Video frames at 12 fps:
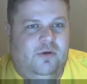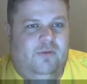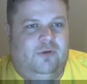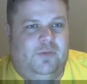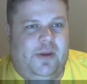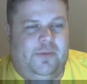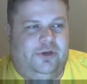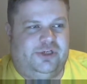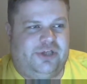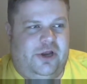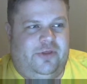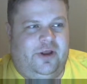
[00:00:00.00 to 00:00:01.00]
for people to
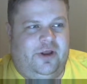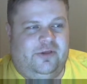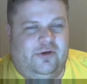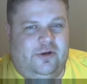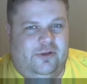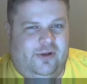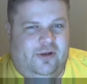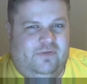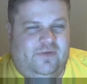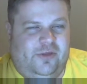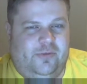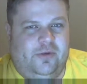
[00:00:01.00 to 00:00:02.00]
share things and sit on
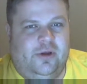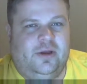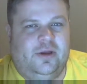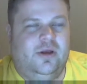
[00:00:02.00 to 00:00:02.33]
Facebook.